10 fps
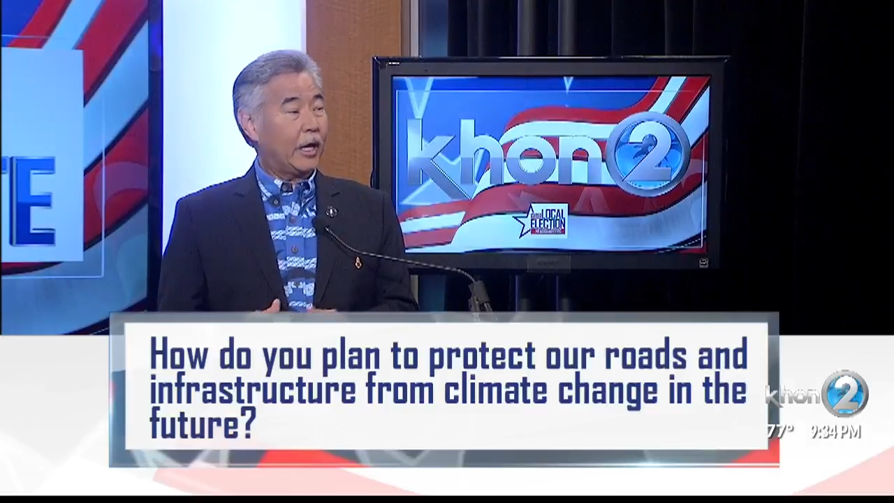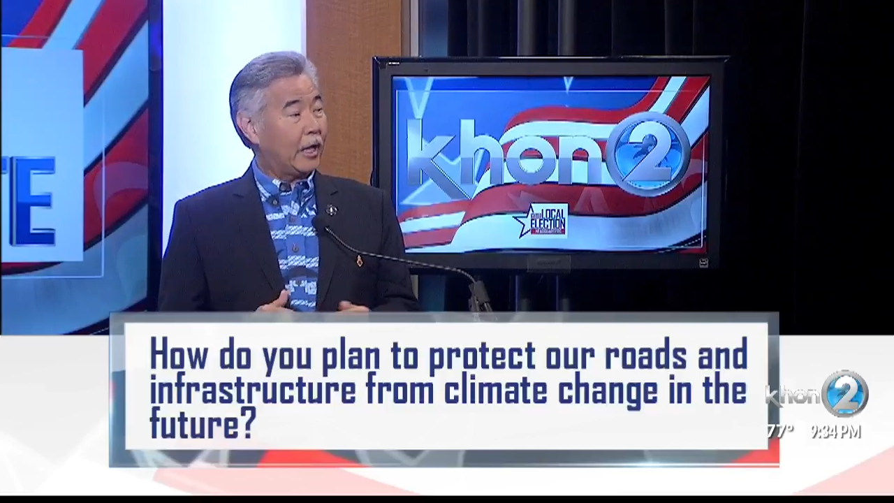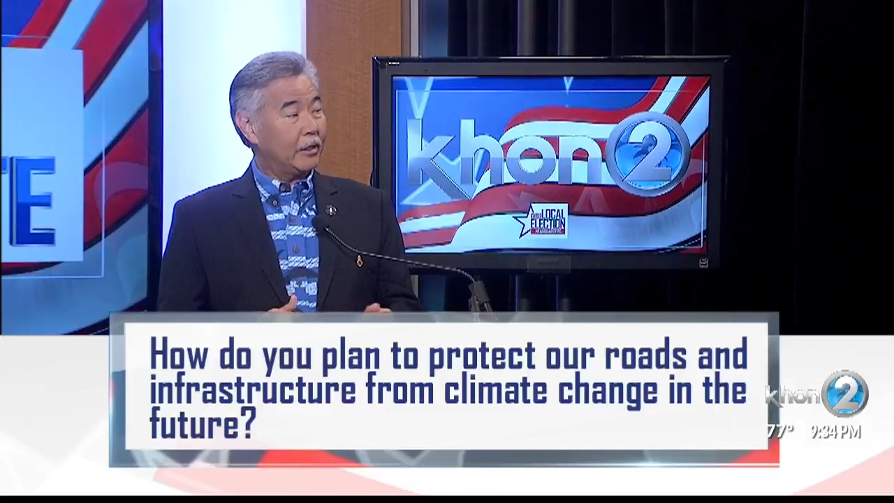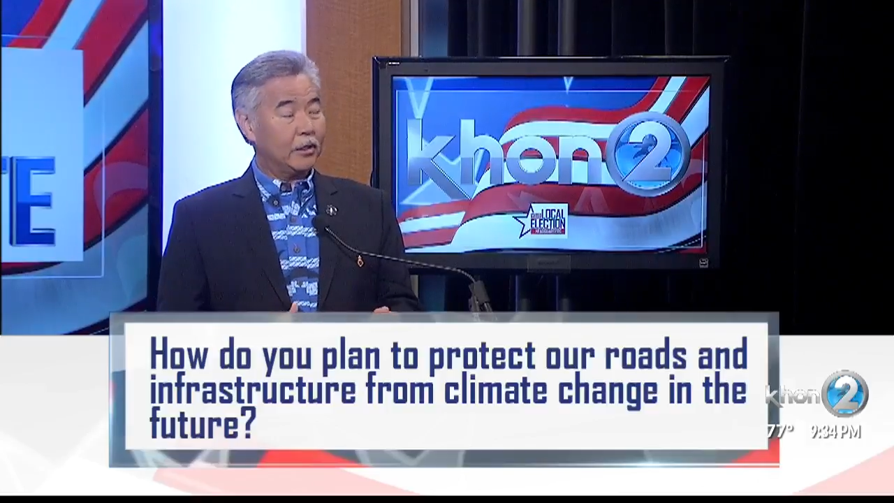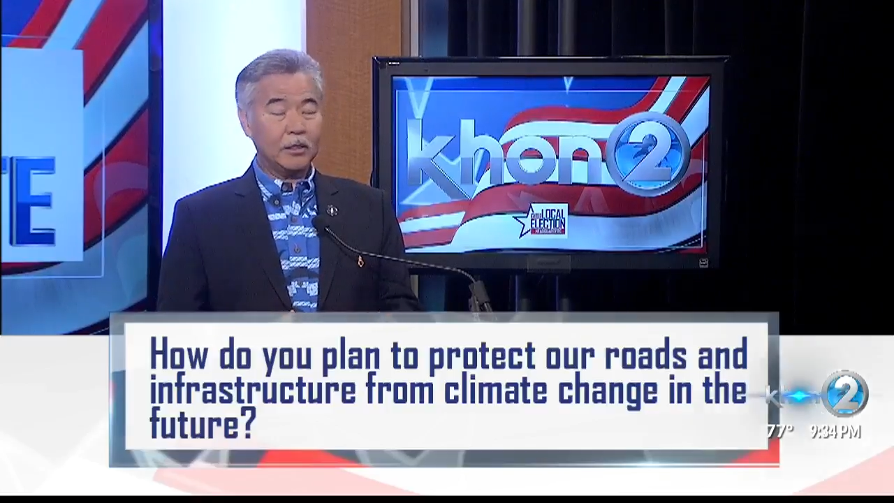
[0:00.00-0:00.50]

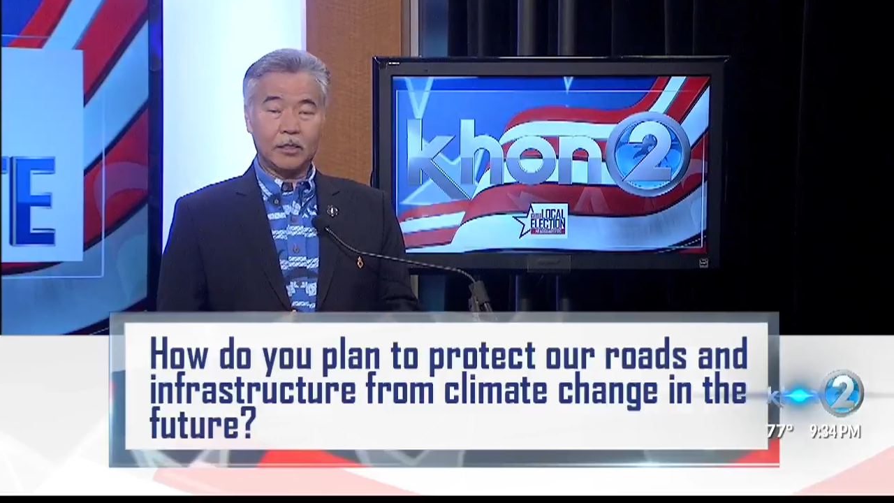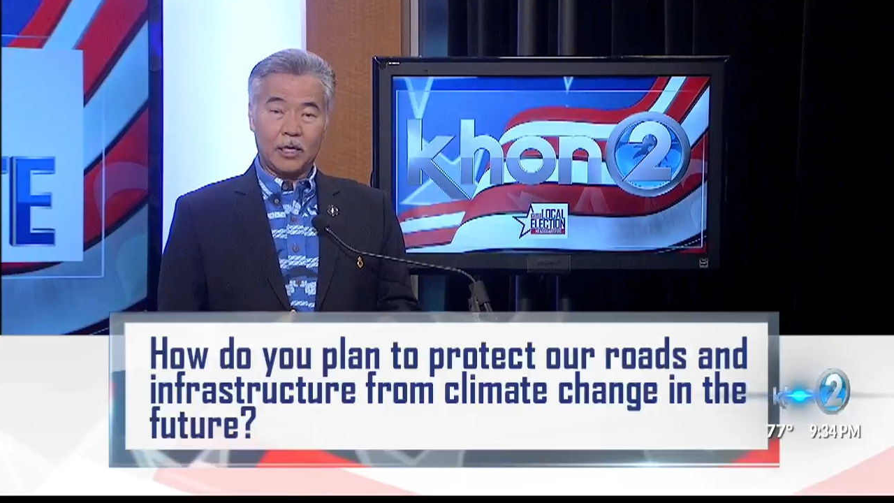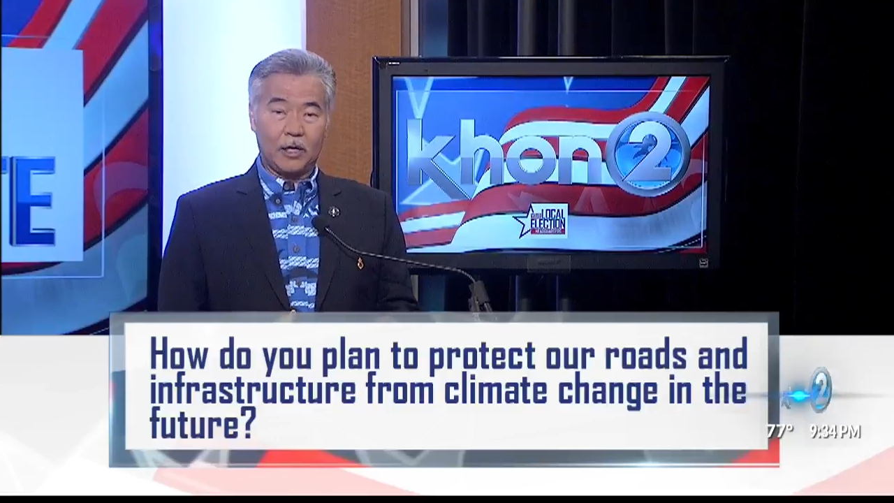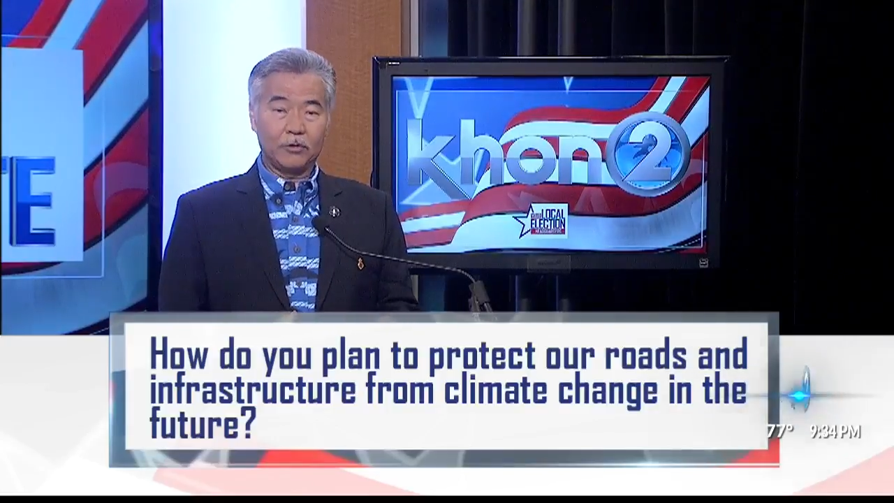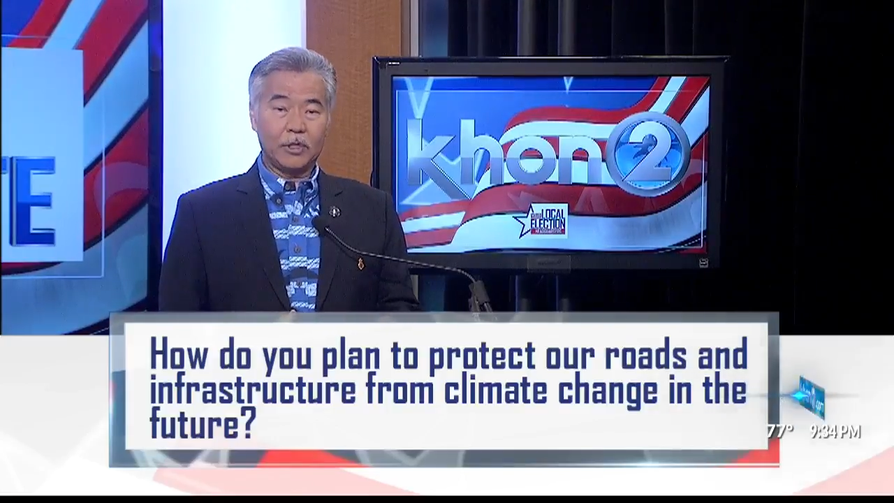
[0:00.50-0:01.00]
and the
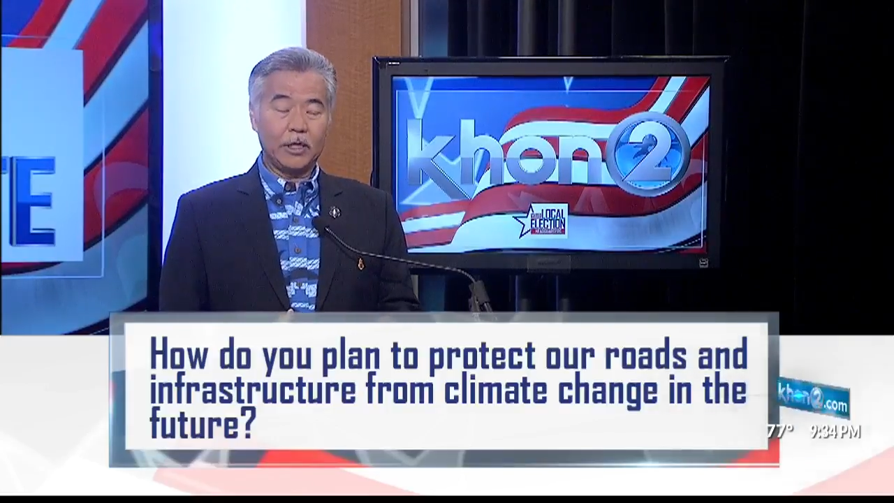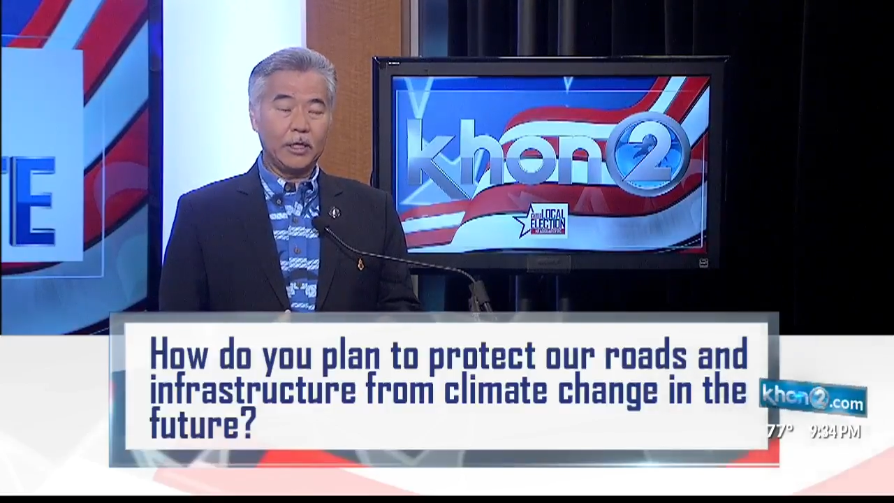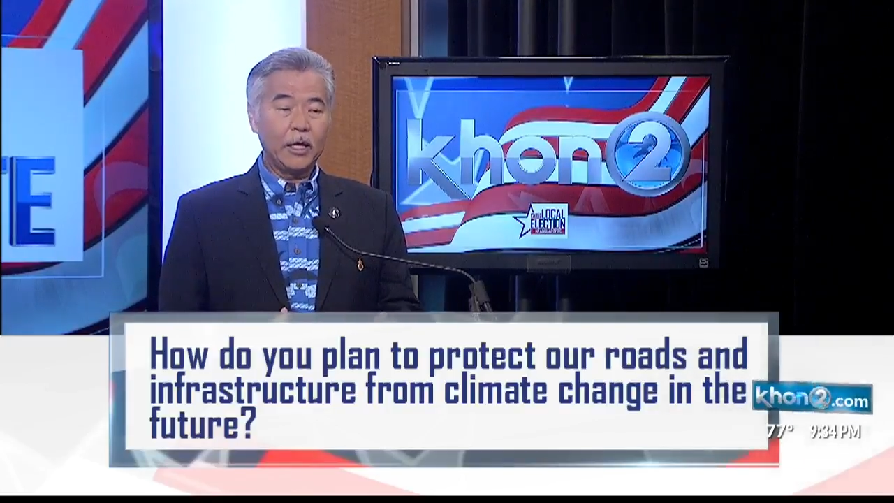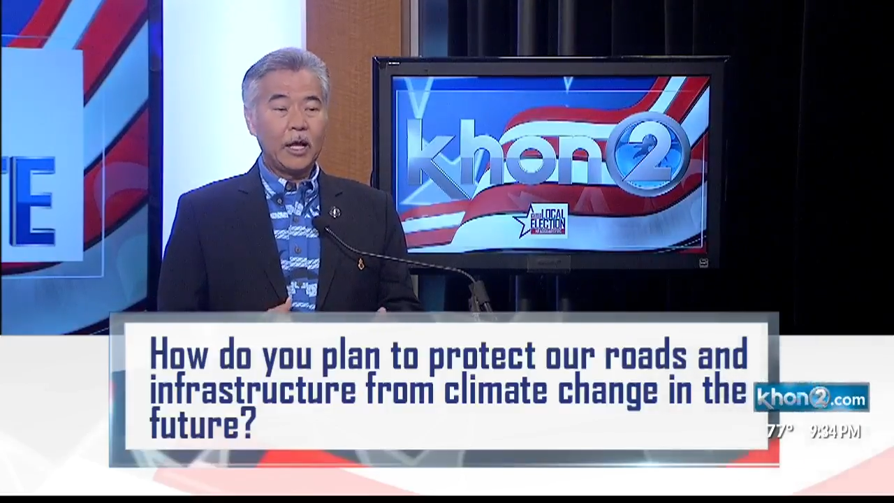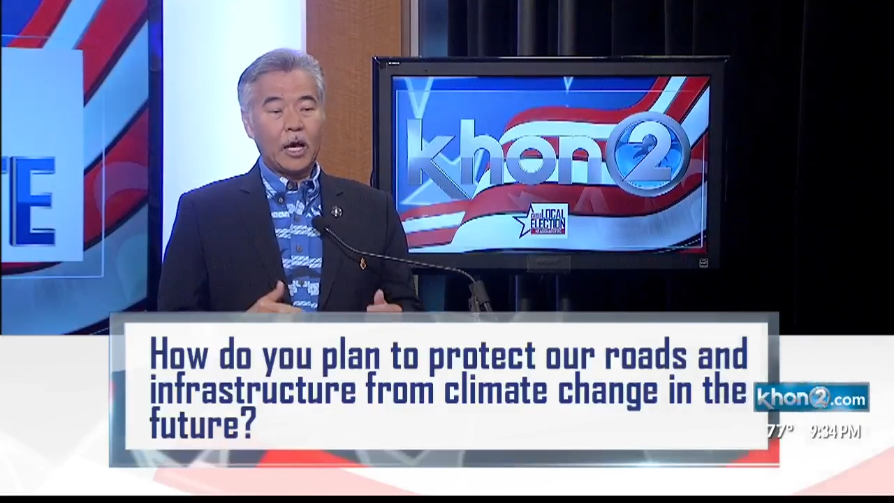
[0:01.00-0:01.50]
county